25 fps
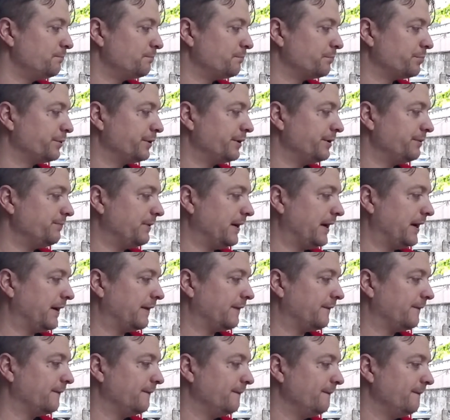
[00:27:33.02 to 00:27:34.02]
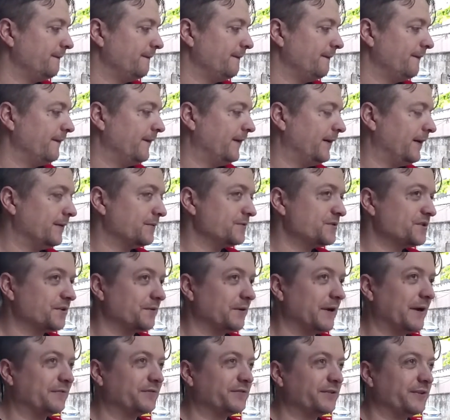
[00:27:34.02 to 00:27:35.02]
pretty bad. So
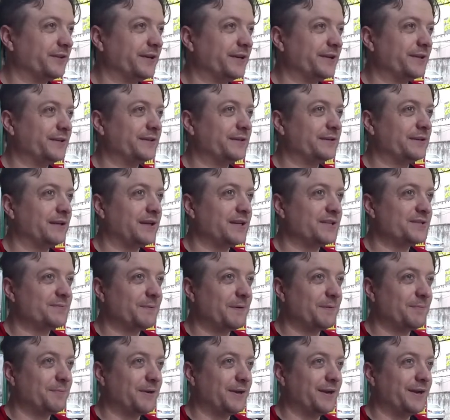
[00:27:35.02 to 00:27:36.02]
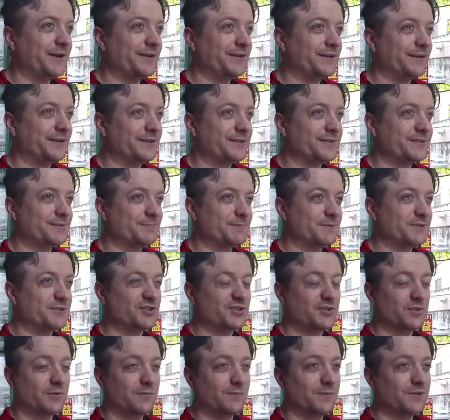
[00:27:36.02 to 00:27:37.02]
after I lost my bike, and I spent
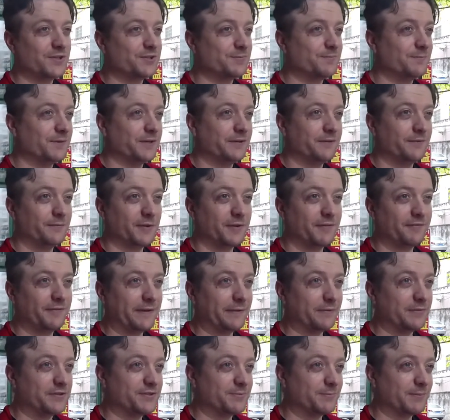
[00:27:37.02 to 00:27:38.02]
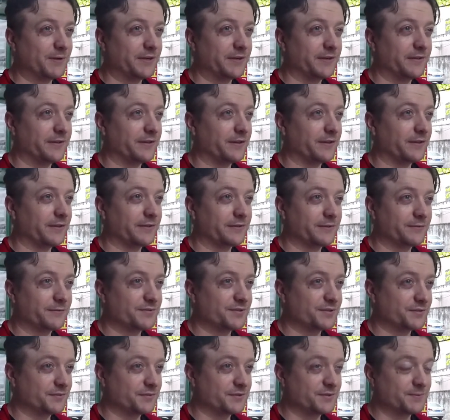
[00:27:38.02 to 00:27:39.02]
so much money of my family's money on that, like it was
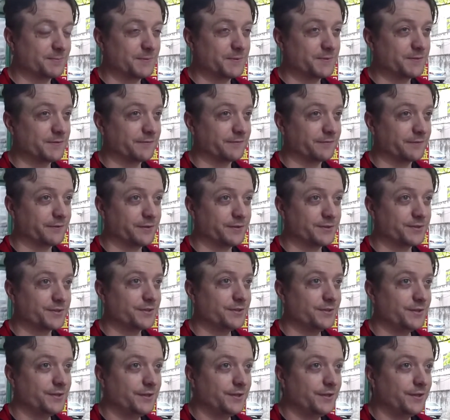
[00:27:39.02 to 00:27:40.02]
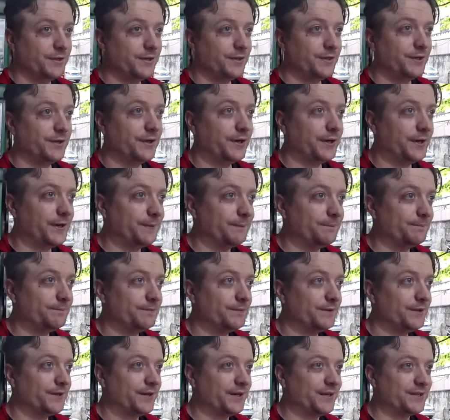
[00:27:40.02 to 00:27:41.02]
so expensive for us. I
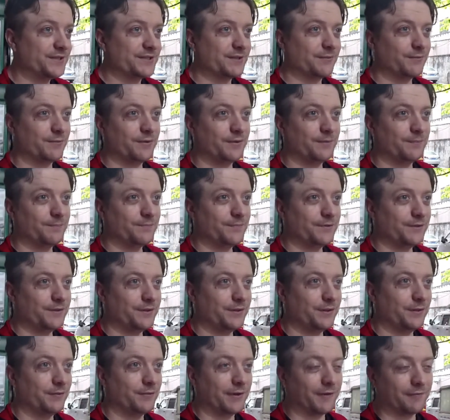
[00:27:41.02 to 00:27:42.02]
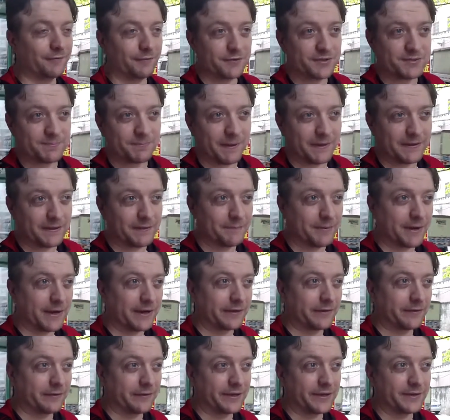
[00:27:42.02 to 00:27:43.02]
said, well, you know, when I first bought that bike,
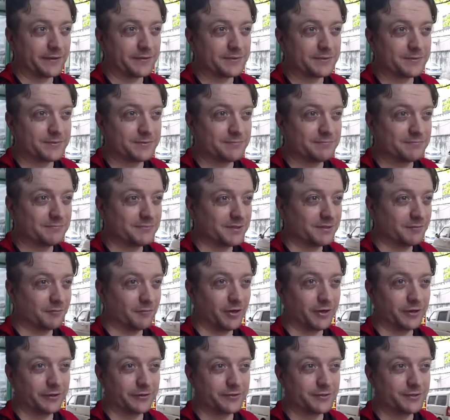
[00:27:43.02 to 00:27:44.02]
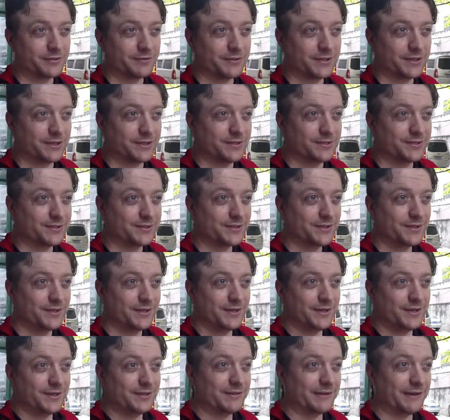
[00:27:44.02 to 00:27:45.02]
I only had 1 or 2 kids.
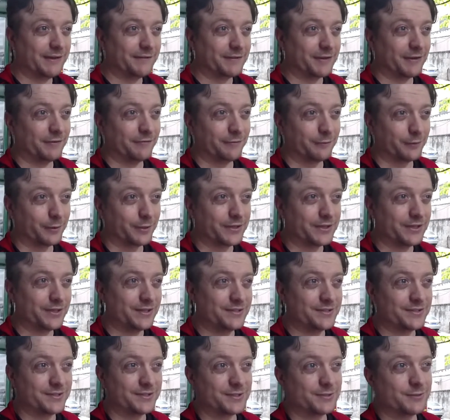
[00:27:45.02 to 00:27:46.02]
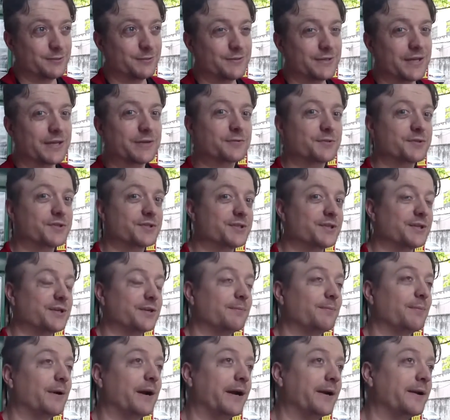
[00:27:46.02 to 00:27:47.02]
Now I've got 4 kids. It's too dangerous to get a
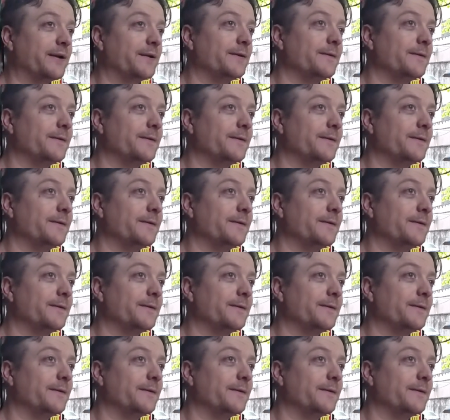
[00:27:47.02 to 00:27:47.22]
bike.